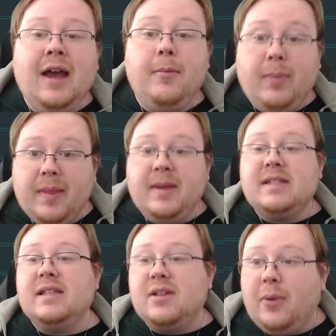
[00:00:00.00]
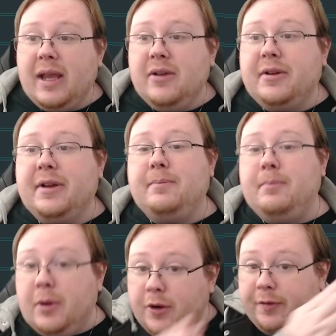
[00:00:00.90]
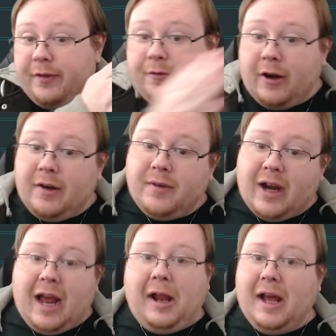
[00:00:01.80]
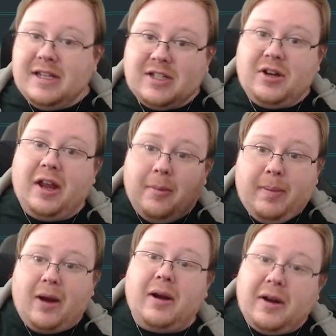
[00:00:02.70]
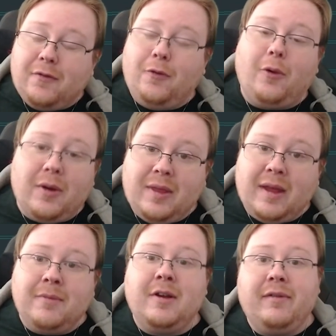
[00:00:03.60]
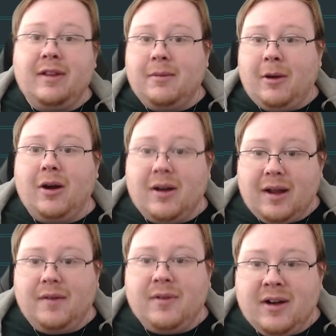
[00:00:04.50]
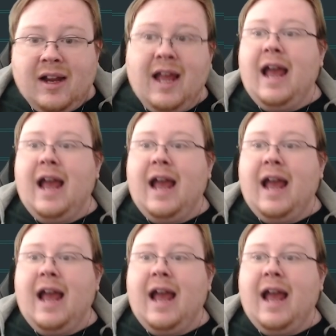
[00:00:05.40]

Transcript: But this is a way you could move in front of your allies to create a barrier for them, giving them hard cover.